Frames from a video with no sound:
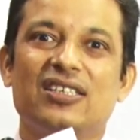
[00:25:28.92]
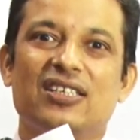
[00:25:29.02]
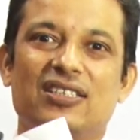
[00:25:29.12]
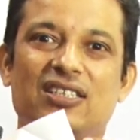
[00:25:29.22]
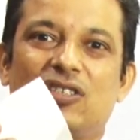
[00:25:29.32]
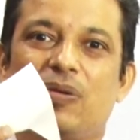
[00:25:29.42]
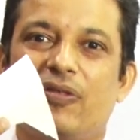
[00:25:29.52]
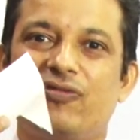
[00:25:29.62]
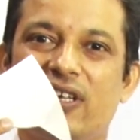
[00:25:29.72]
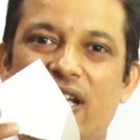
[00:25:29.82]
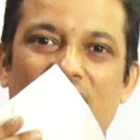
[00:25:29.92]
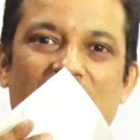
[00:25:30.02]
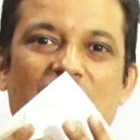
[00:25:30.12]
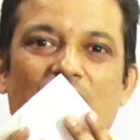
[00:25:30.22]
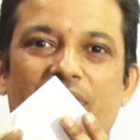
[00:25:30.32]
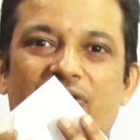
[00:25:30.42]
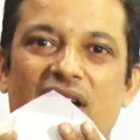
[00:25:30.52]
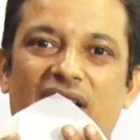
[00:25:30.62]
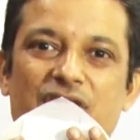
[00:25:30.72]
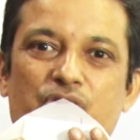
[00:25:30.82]
The sum of 3 angles of a
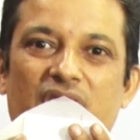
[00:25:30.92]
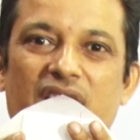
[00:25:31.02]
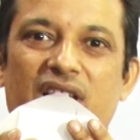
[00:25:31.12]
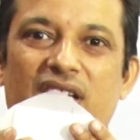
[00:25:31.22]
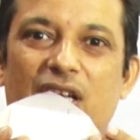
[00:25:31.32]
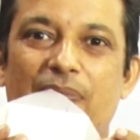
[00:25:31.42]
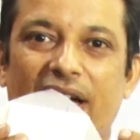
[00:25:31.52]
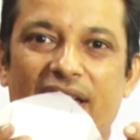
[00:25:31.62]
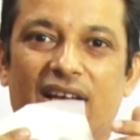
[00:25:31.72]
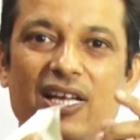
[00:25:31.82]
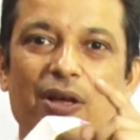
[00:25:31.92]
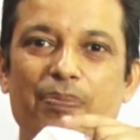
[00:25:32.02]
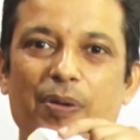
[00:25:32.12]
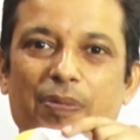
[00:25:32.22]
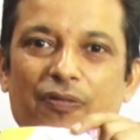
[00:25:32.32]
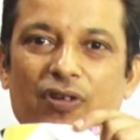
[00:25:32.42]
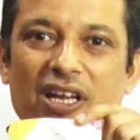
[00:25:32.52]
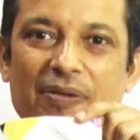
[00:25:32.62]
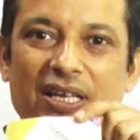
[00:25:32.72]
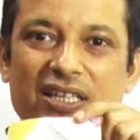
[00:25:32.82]
triangle is 180 degree by paper
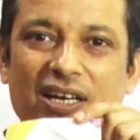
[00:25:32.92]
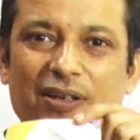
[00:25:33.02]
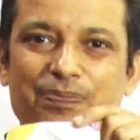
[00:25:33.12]
folding method.